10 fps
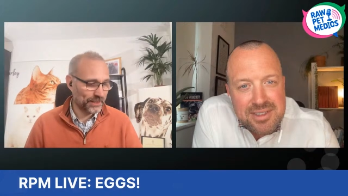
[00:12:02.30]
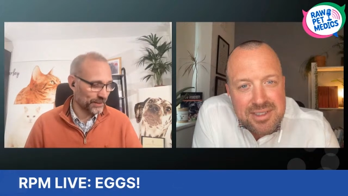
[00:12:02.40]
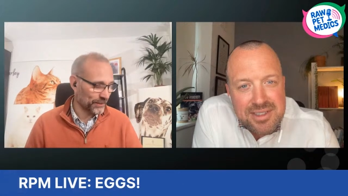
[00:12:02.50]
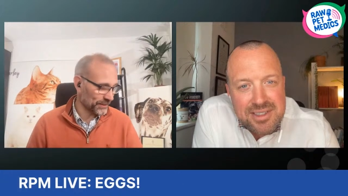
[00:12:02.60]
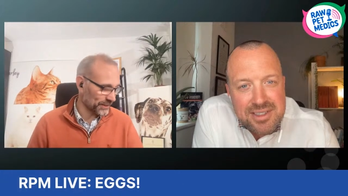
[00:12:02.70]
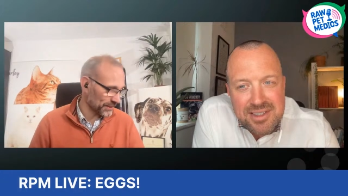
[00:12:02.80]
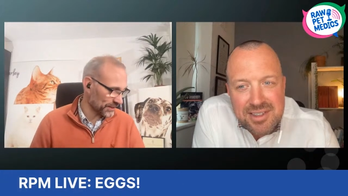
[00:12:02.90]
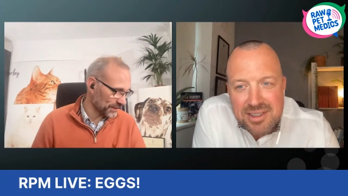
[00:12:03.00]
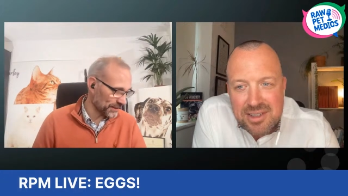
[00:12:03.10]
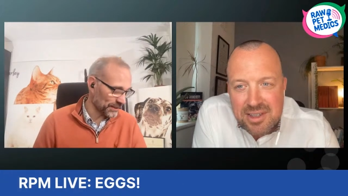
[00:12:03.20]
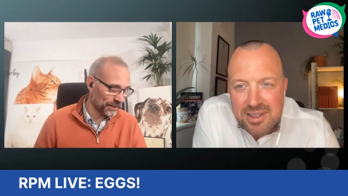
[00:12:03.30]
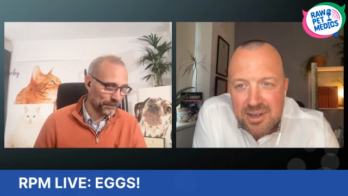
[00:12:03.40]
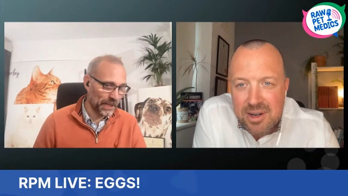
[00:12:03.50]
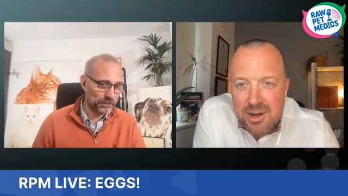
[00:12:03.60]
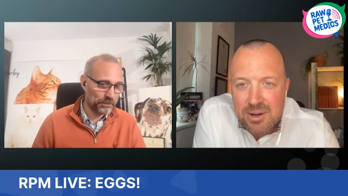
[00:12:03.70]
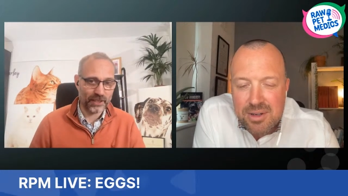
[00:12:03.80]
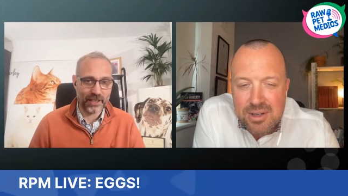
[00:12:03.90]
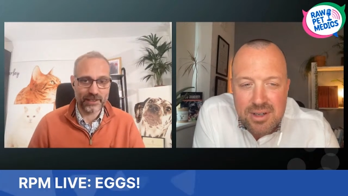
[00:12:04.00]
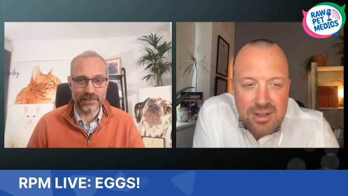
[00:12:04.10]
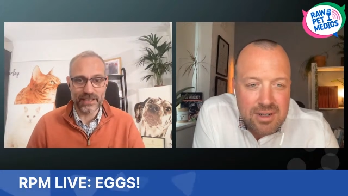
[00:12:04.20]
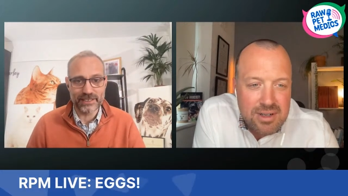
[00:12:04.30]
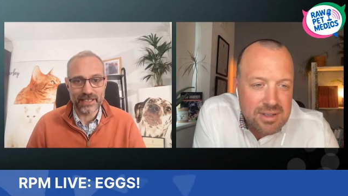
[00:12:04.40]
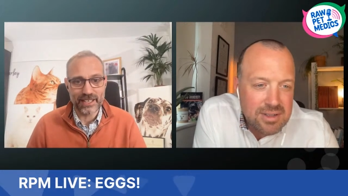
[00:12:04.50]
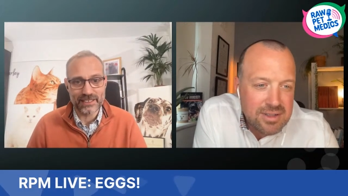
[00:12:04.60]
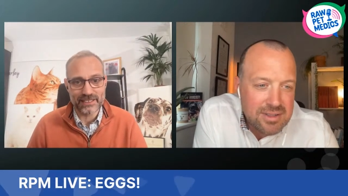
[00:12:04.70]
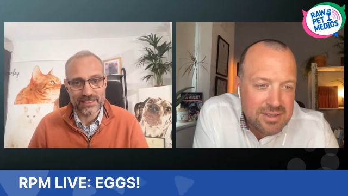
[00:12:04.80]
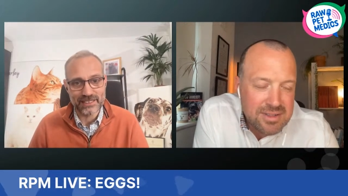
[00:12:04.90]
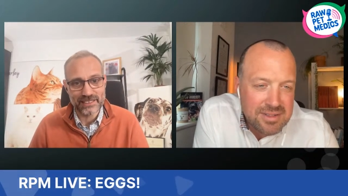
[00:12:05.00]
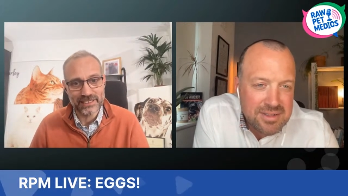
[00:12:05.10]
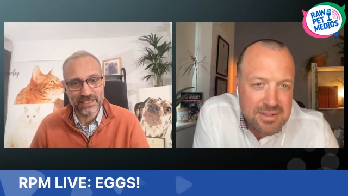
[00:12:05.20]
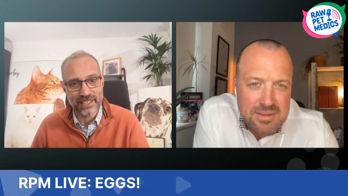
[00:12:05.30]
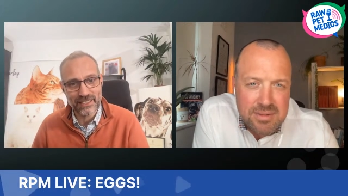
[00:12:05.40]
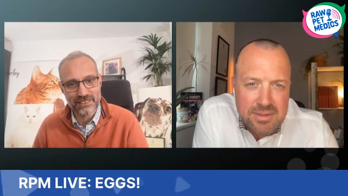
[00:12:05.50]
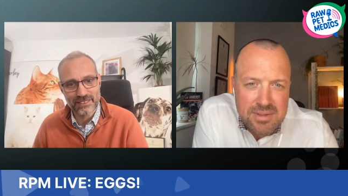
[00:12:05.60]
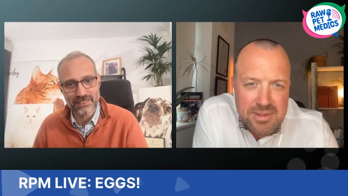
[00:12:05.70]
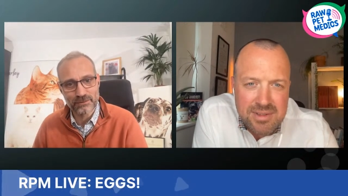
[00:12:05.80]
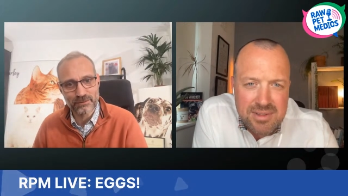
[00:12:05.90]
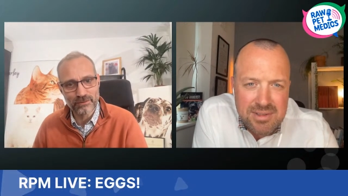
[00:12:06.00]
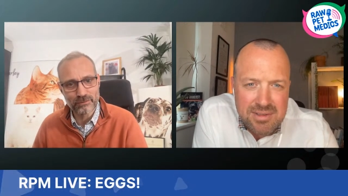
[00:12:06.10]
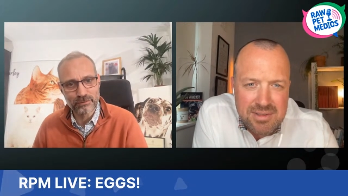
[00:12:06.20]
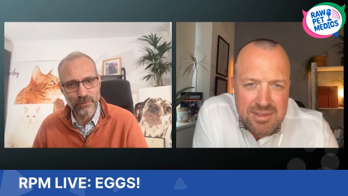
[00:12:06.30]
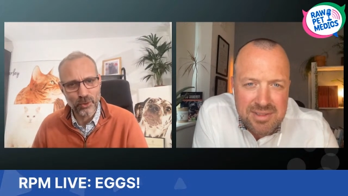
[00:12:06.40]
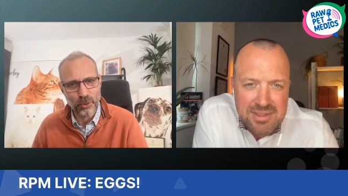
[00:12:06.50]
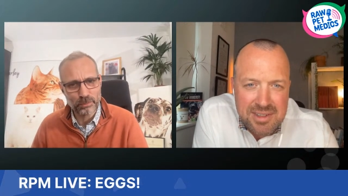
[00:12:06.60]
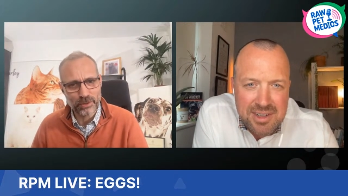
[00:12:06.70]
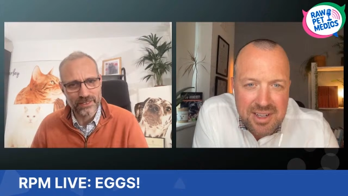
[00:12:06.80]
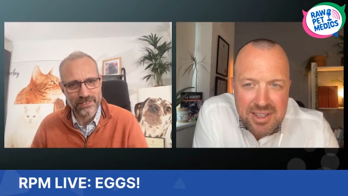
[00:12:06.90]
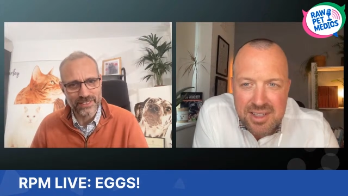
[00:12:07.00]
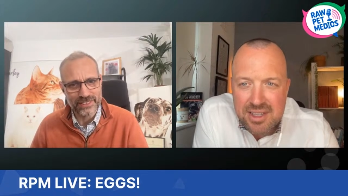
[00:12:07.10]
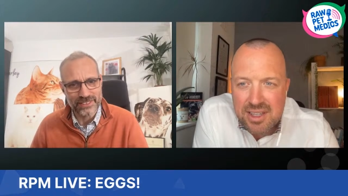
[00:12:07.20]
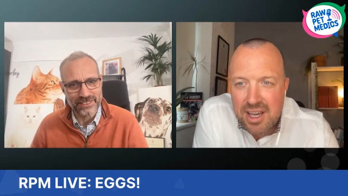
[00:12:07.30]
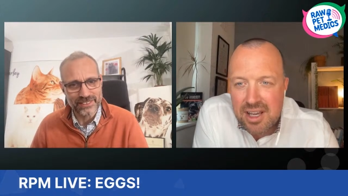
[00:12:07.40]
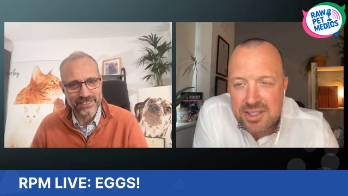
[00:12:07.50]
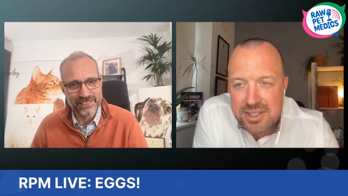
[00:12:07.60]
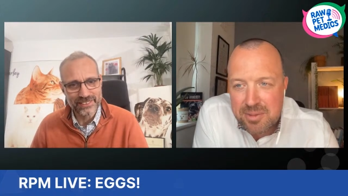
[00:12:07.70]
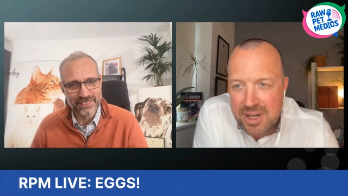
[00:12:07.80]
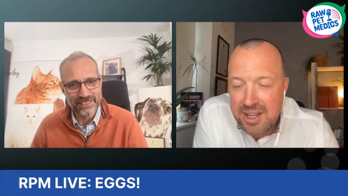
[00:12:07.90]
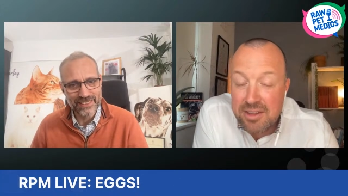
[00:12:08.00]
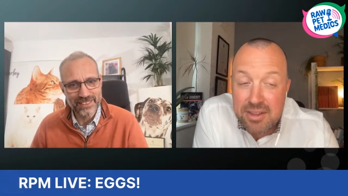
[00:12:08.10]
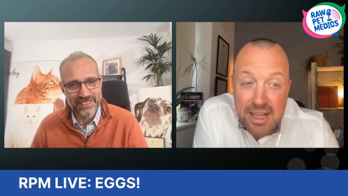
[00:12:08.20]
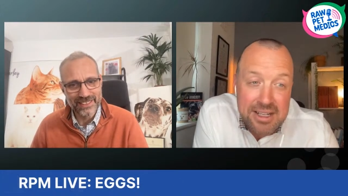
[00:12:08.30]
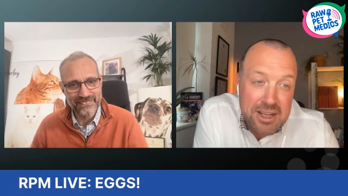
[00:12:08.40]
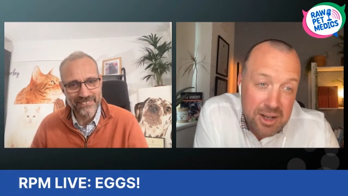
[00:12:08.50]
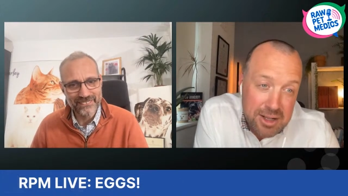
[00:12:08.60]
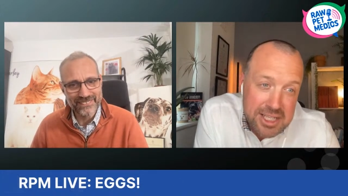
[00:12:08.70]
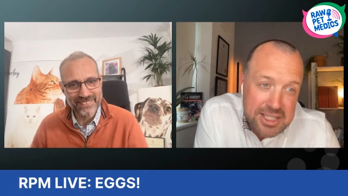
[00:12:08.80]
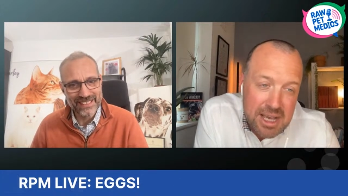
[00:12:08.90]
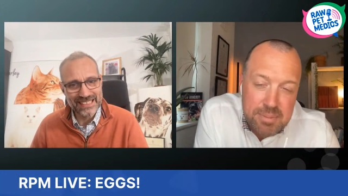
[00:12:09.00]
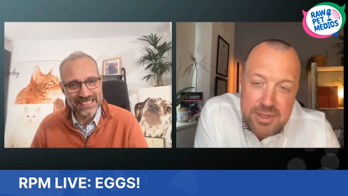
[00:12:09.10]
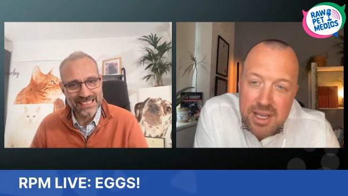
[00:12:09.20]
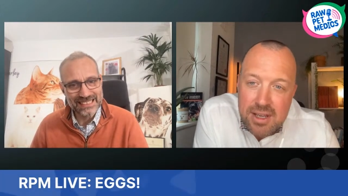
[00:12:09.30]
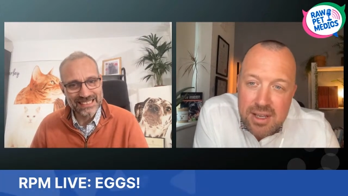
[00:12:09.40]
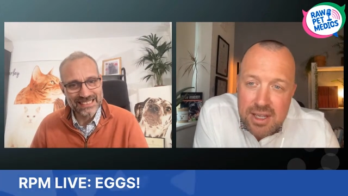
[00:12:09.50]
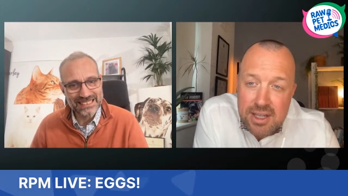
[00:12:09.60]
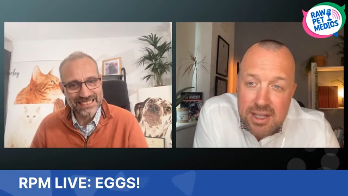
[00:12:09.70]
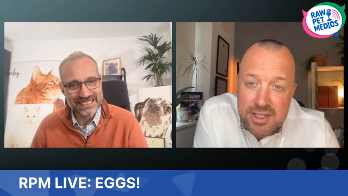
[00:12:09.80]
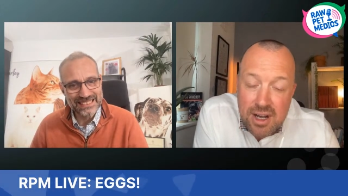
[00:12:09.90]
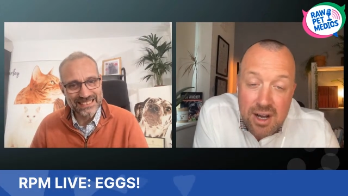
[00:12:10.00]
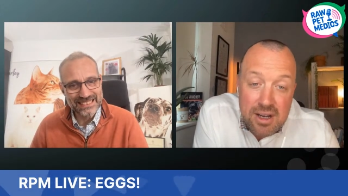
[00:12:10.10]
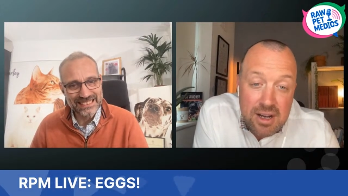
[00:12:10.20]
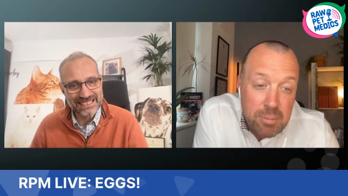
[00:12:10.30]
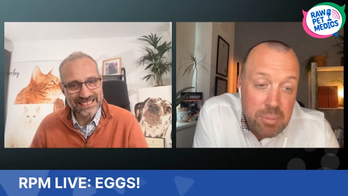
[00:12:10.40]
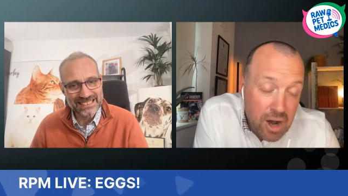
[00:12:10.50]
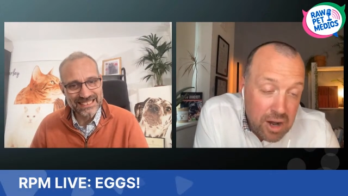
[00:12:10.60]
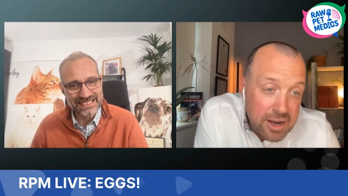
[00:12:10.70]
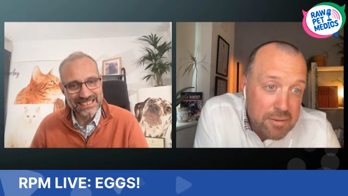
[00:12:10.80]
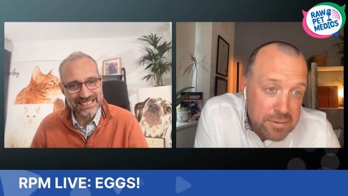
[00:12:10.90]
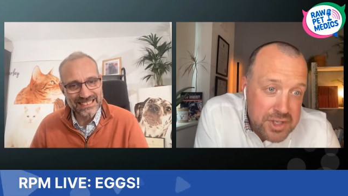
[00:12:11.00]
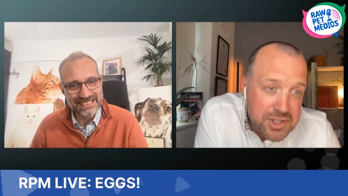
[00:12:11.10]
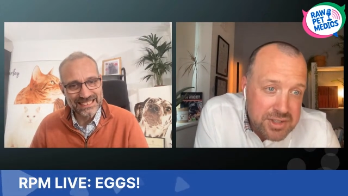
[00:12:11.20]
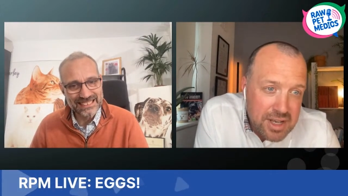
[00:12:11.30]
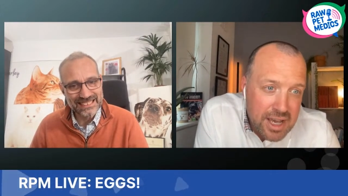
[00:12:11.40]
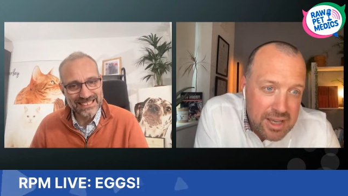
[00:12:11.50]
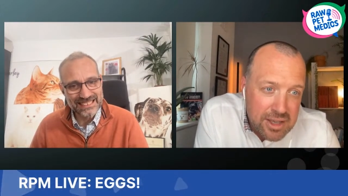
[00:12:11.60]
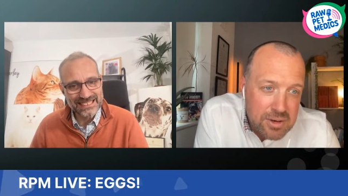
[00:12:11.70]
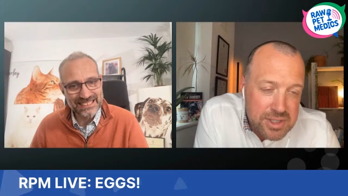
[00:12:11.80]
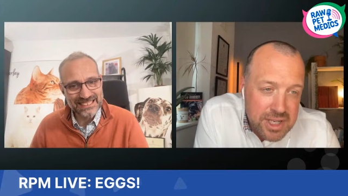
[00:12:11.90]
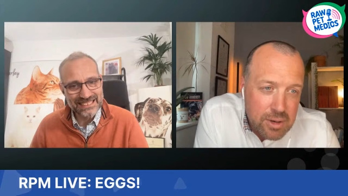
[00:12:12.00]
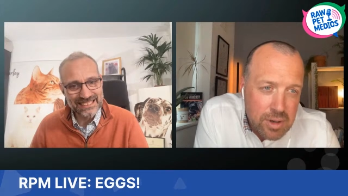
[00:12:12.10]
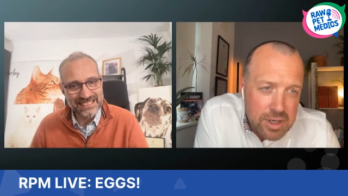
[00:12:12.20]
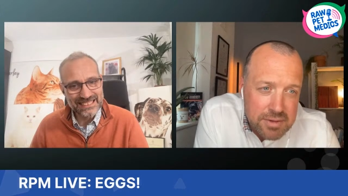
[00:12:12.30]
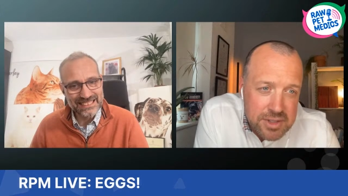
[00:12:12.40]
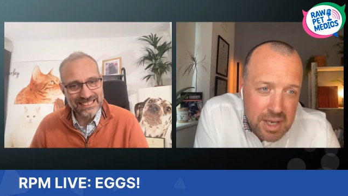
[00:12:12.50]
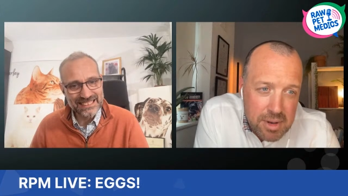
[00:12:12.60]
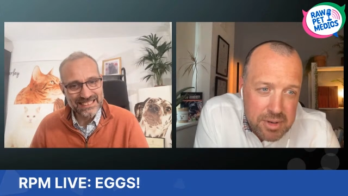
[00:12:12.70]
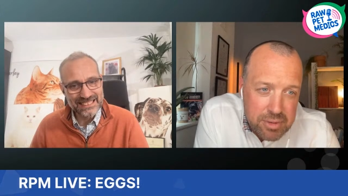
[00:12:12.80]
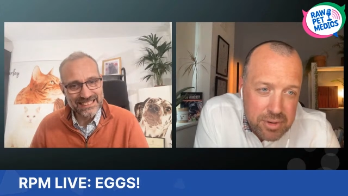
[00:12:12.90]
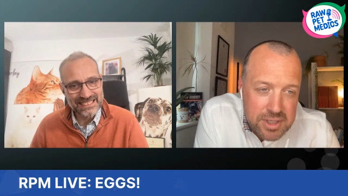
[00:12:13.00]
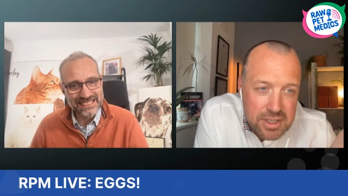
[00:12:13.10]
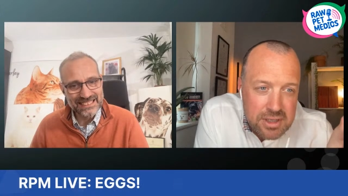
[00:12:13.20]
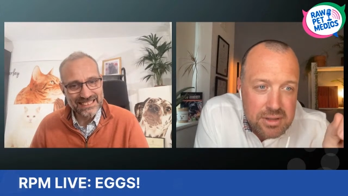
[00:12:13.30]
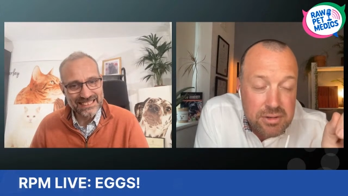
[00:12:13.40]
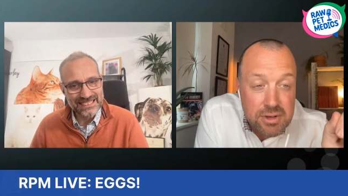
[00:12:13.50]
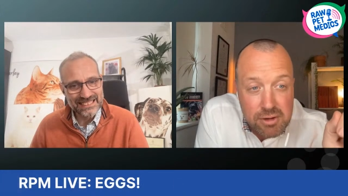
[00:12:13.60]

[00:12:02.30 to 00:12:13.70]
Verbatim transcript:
Speaker 1: to the paper Uh-oh. that I read, actually has more protein. Yes,
Speaker 2: well, that I'll accept. It is on average, egg yolks and egg white have the same amount of protein, three